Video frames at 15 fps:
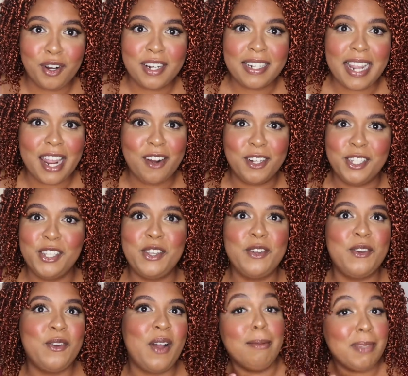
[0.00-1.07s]
for a day or
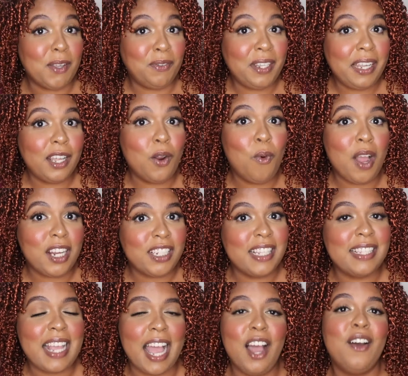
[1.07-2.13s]
two. I'm definitely gonna wash
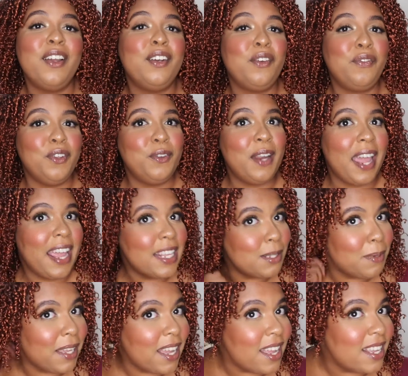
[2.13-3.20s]
this out in a few
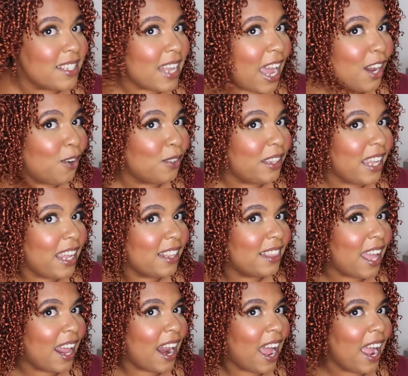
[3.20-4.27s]
days because I don't
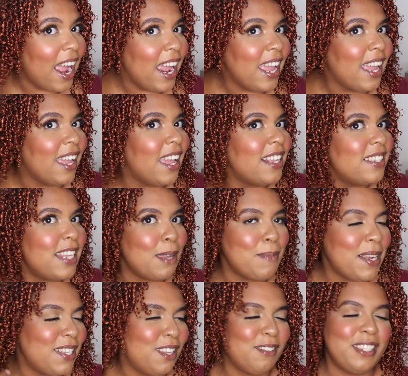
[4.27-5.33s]
think that I can take
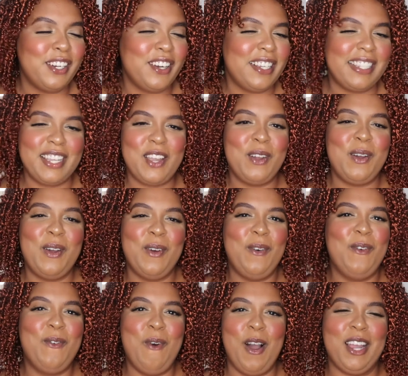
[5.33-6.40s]
myself seriously
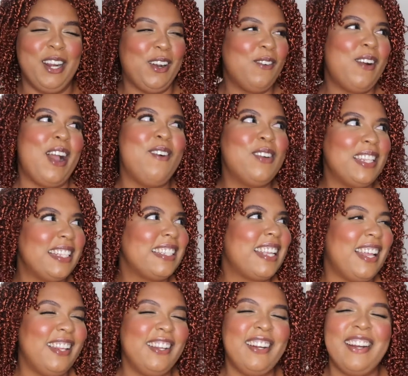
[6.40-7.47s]
walking around with this
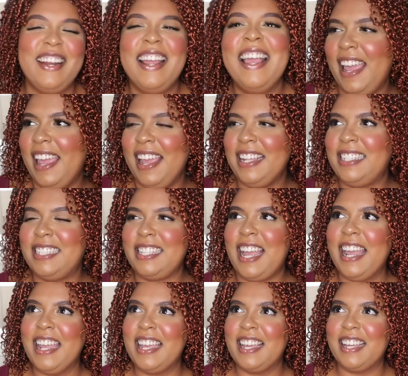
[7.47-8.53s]
color. It's
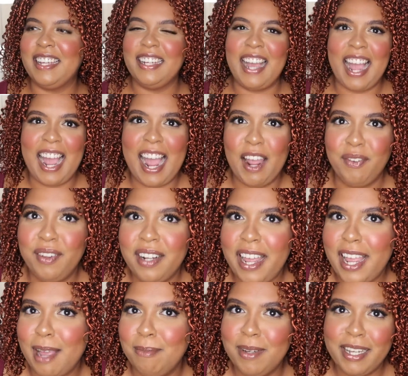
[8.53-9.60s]
like, I feel
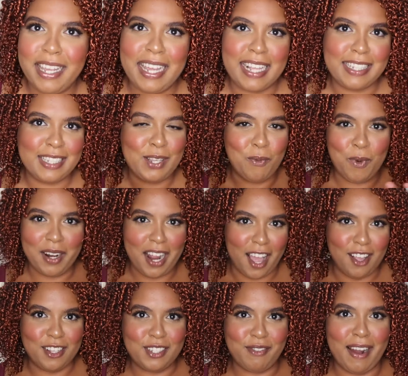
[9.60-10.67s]
like I'm looking at someone
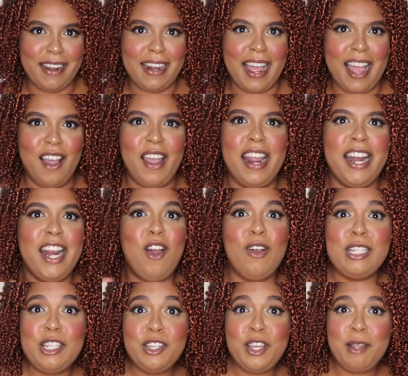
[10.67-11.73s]
else right now. And it
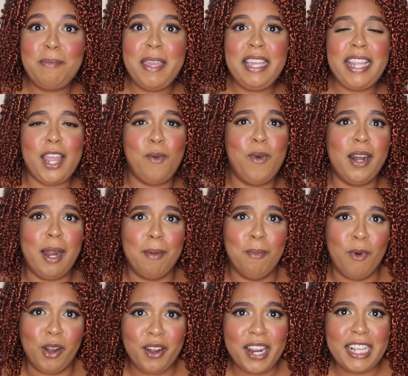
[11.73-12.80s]
also could be like what
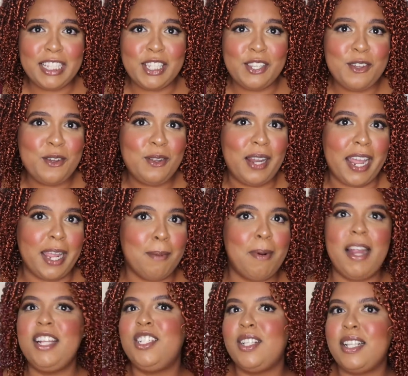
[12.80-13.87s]
I'm wearing too. Like it
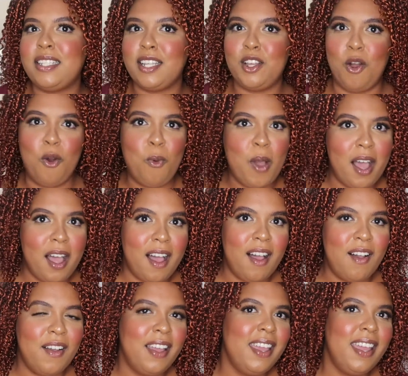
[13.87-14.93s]
probably just doesn't go
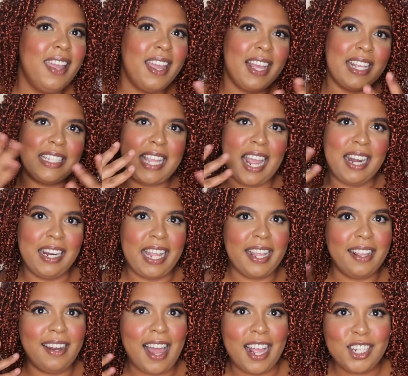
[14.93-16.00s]
well. It's kind of
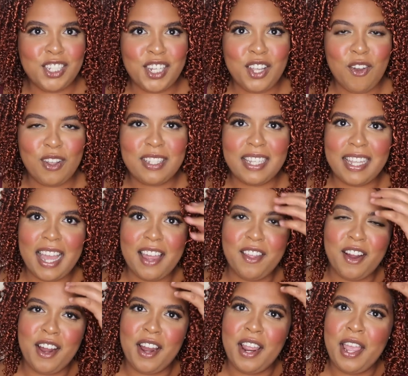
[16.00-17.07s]
like clashing all
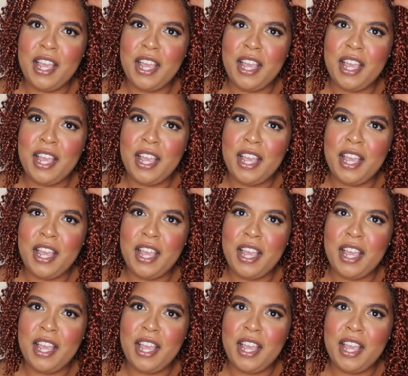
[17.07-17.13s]
together.